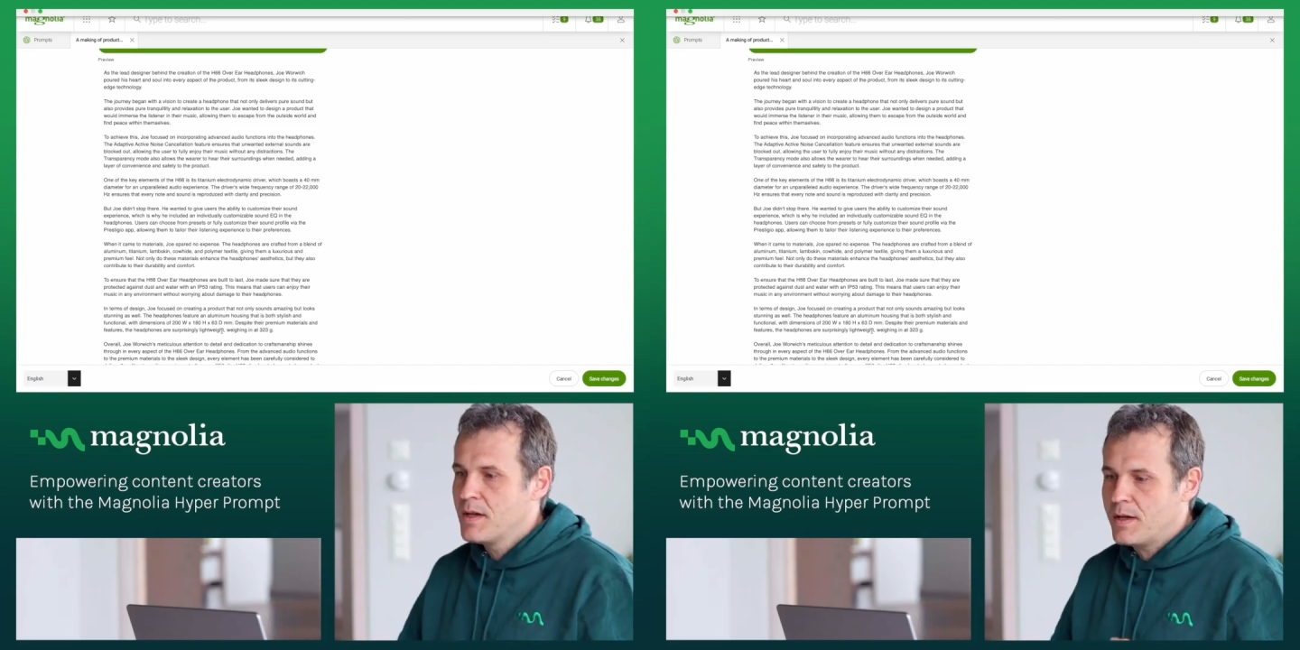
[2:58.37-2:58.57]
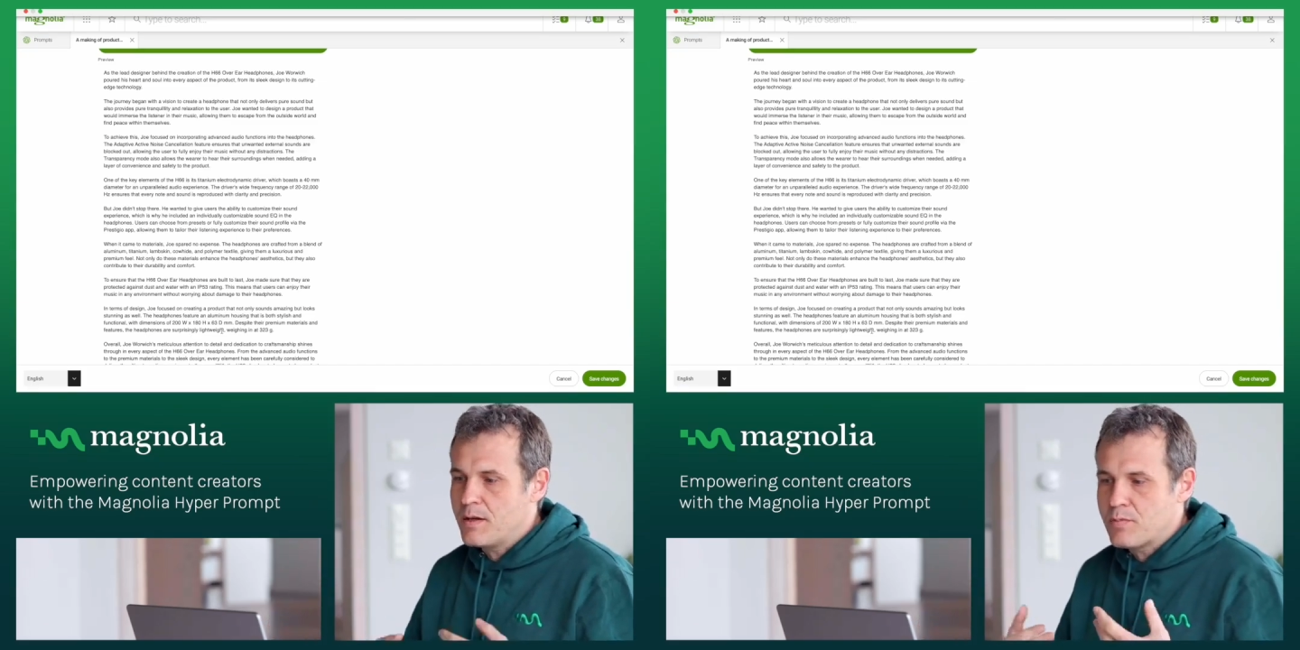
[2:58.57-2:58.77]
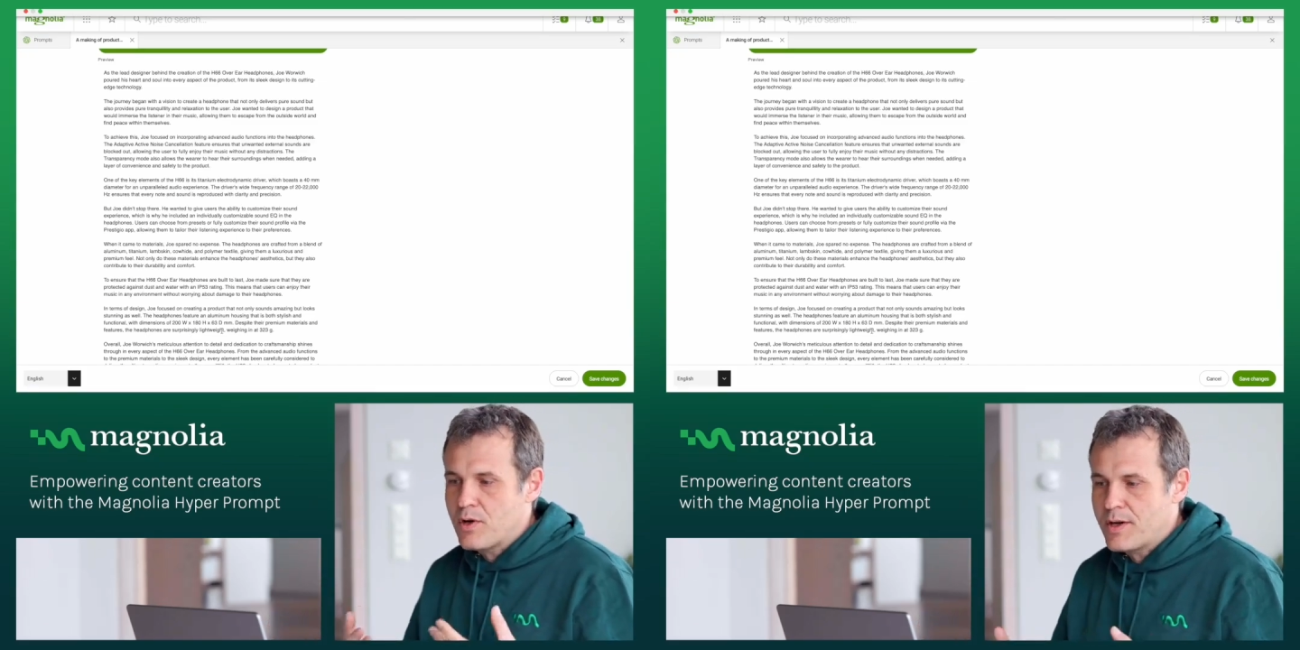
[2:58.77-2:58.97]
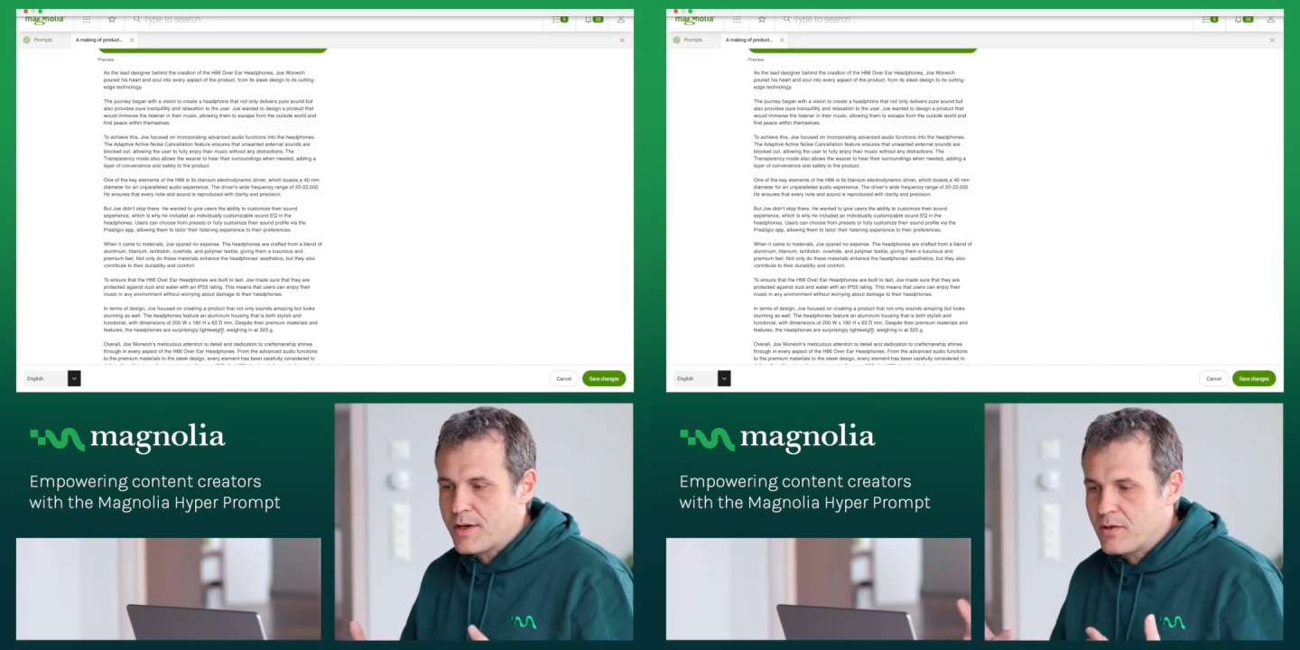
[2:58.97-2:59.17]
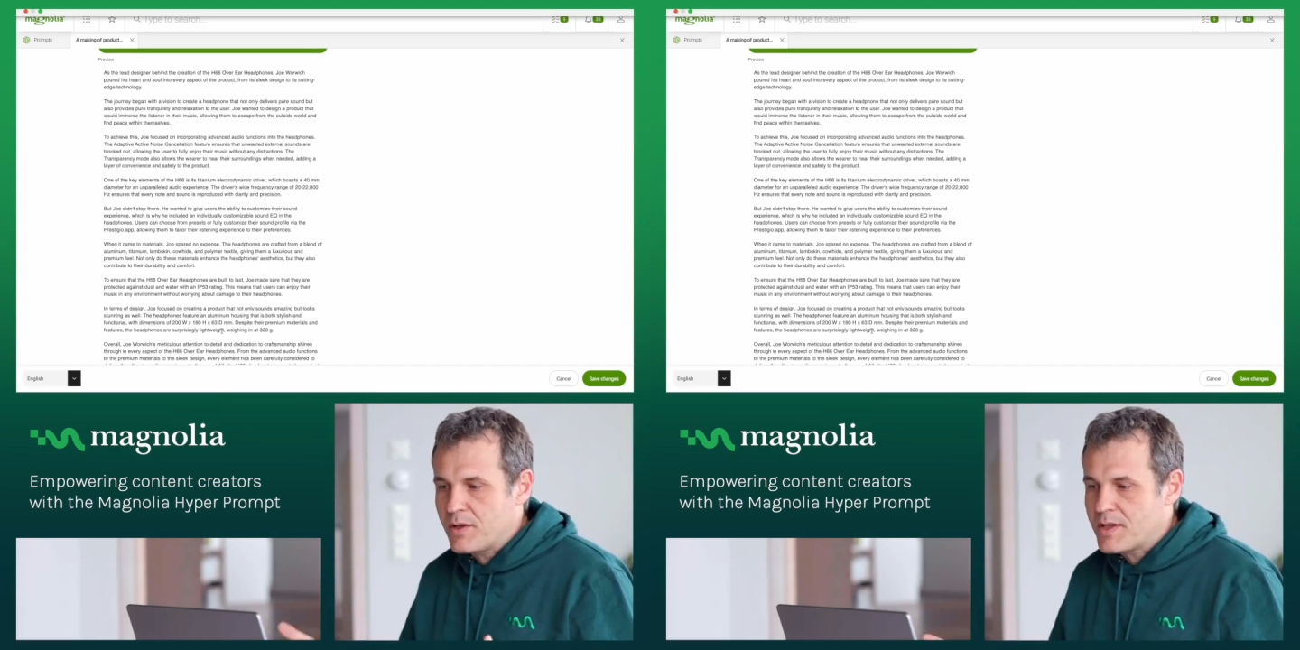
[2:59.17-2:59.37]
in a broader
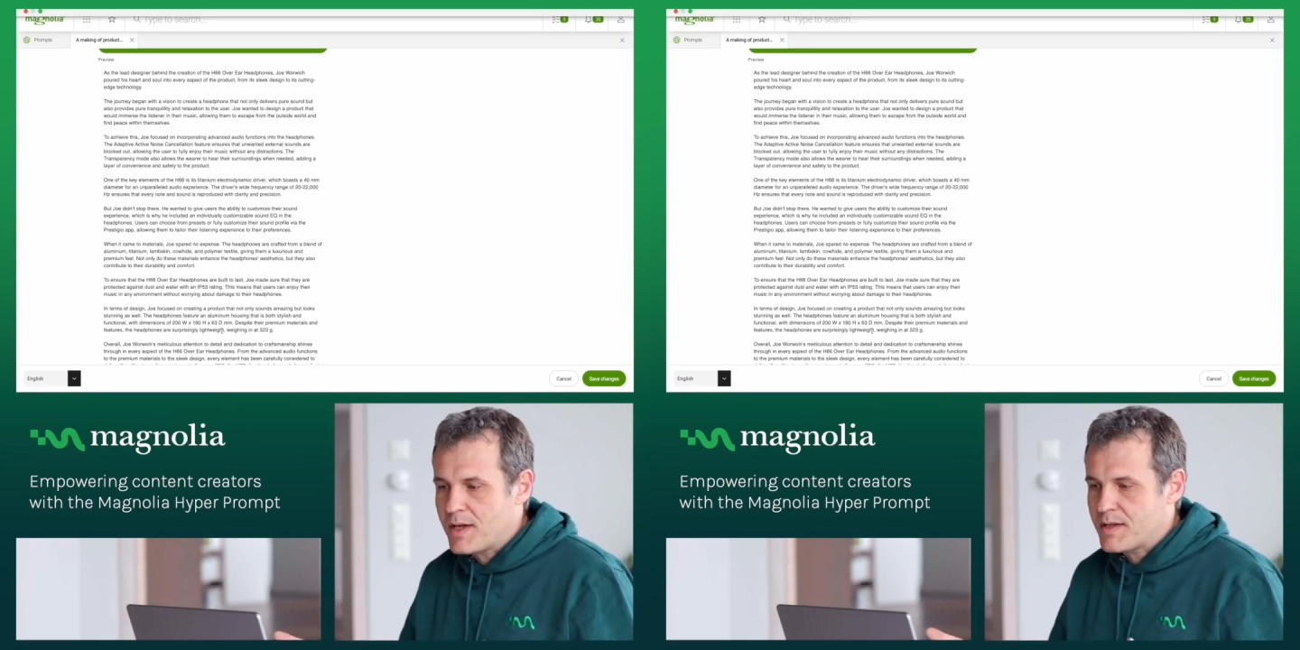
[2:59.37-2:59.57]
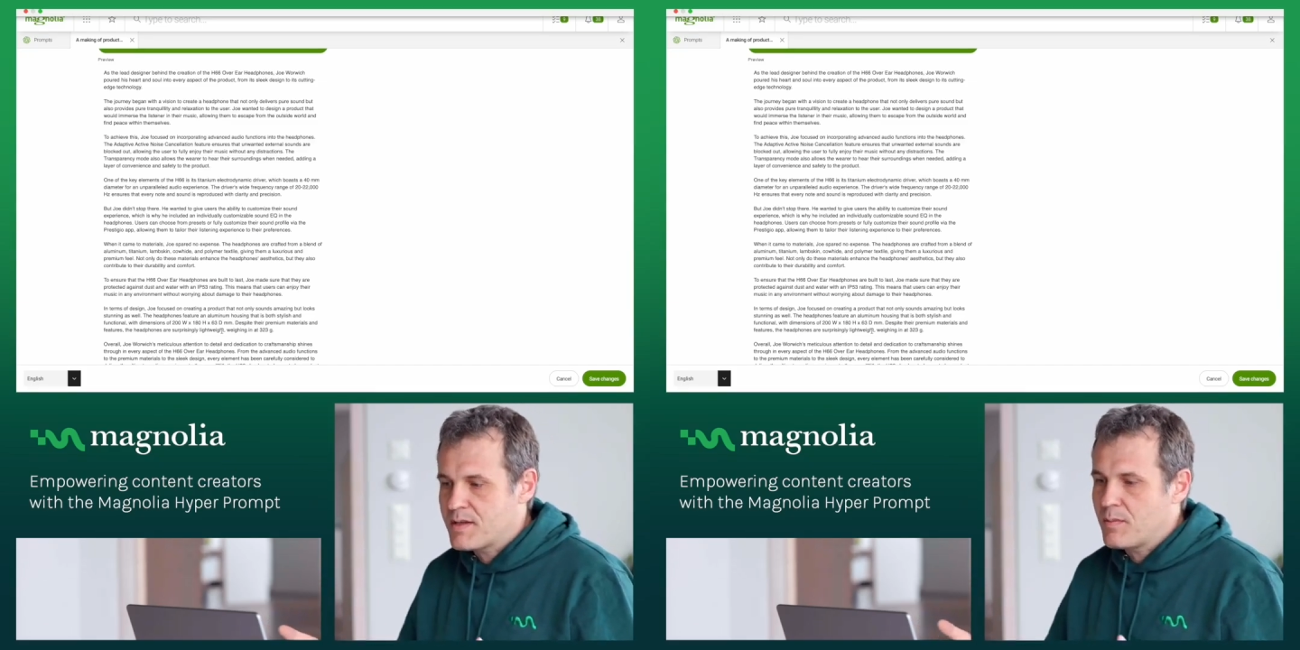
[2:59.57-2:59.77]
context,